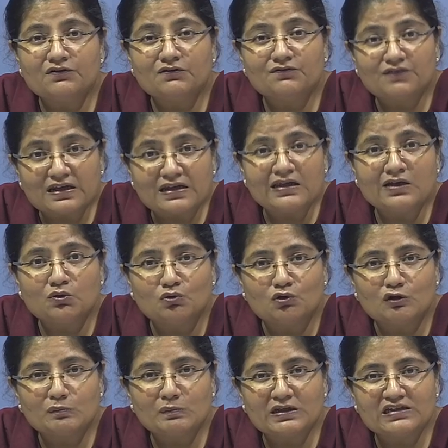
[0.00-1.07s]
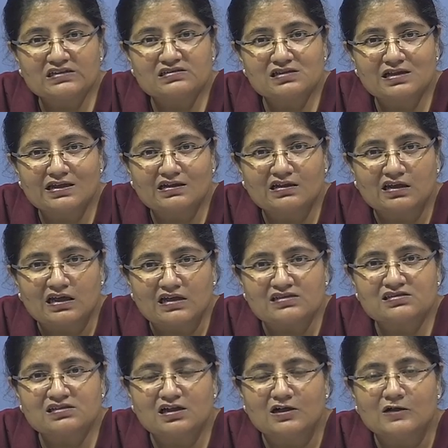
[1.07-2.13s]
in very cold places like
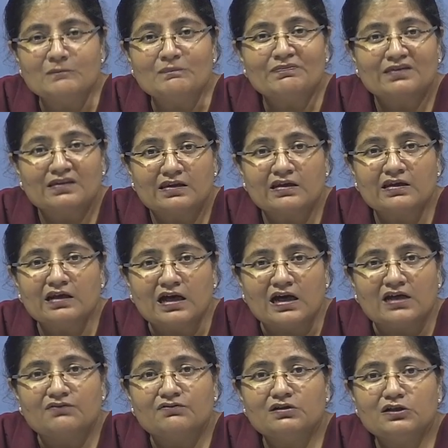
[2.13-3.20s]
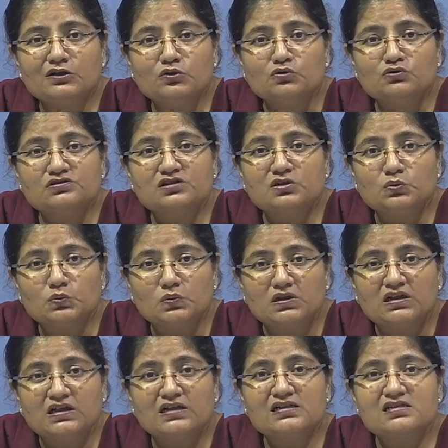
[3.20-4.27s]
Alaska, then I will use the
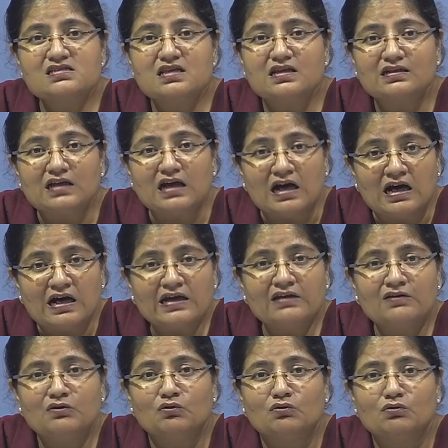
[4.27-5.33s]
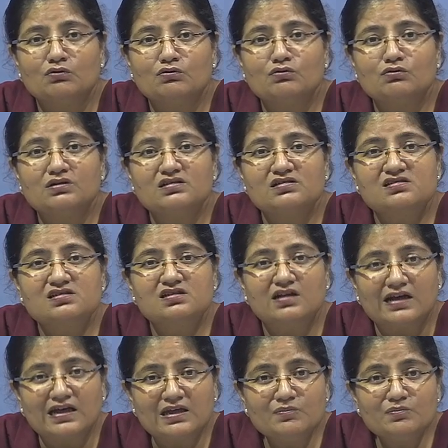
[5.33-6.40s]
words that I know to
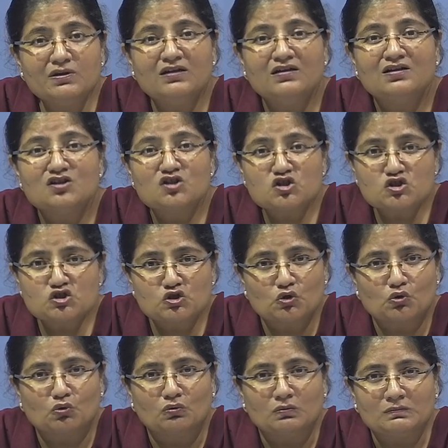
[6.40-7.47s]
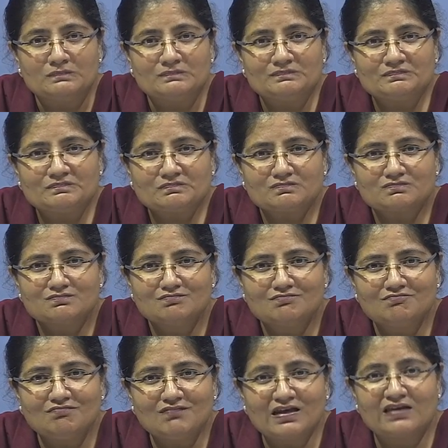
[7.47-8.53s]
describe snow.
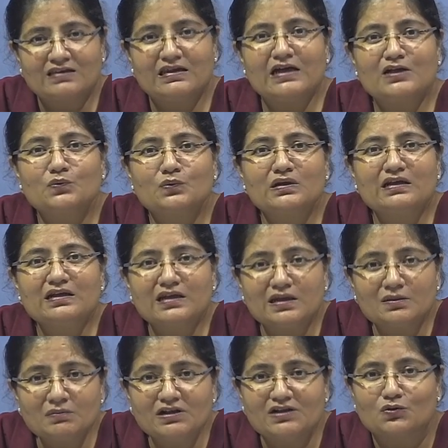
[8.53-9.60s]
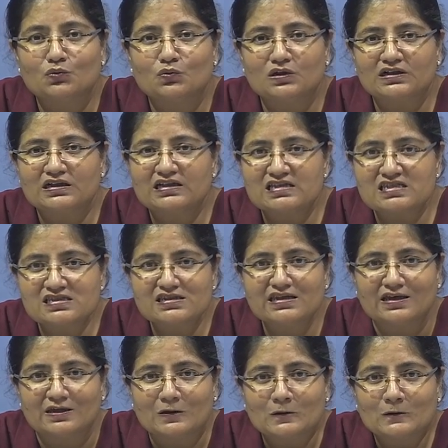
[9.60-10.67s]
That will limit what I
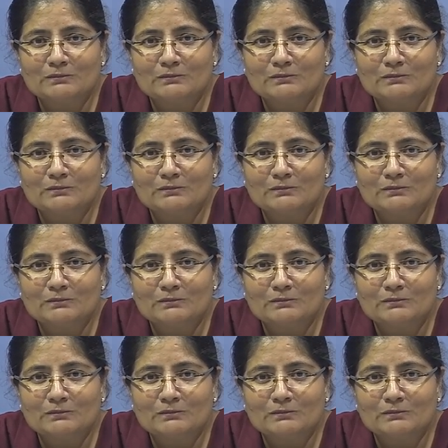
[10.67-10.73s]
say.